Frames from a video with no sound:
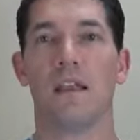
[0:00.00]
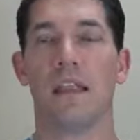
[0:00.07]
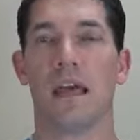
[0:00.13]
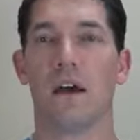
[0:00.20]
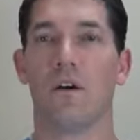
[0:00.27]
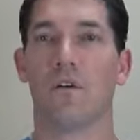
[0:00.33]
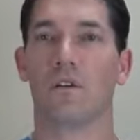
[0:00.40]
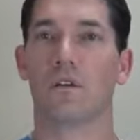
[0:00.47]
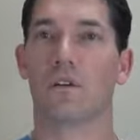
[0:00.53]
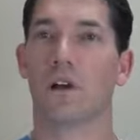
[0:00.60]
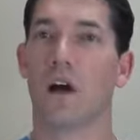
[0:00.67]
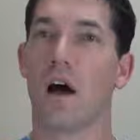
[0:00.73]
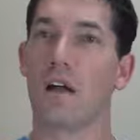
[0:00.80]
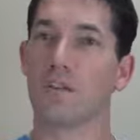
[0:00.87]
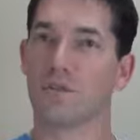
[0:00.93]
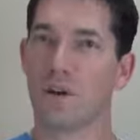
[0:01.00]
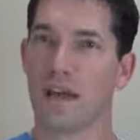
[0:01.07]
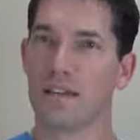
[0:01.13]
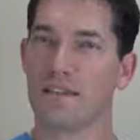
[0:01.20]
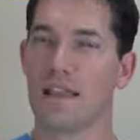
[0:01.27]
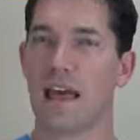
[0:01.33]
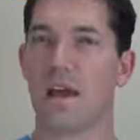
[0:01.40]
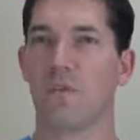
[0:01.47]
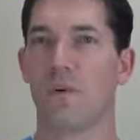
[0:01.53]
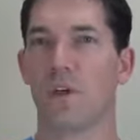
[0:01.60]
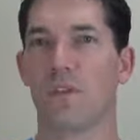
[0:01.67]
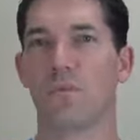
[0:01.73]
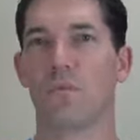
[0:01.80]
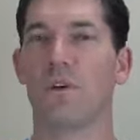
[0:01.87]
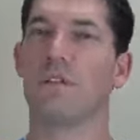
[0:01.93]
Now, contrast that
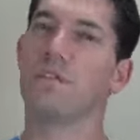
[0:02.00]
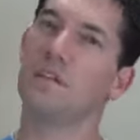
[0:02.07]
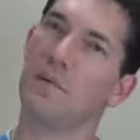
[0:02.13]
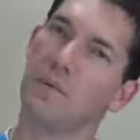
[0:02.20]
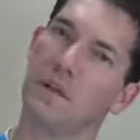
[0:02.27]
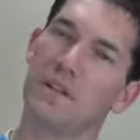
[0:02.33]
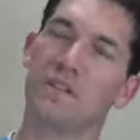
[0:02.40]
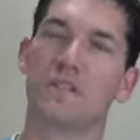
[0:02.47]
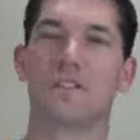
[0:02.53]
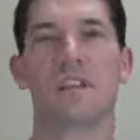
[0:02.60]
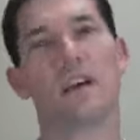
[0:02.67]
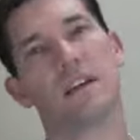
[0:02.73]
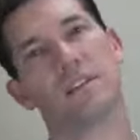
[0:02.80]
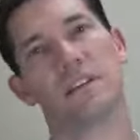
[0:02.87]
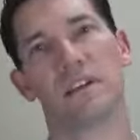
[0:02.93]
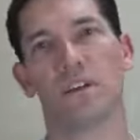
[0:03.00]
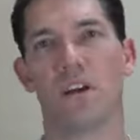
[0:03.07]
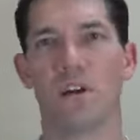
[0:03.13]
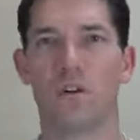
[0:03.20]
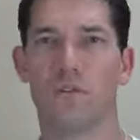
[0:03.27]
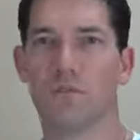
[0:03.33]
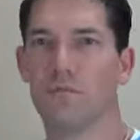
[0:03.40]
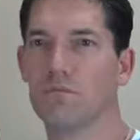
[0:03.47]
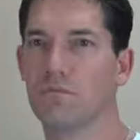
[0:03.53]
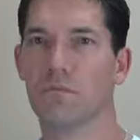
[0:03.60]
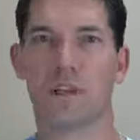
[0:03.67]
with when somebody just does their own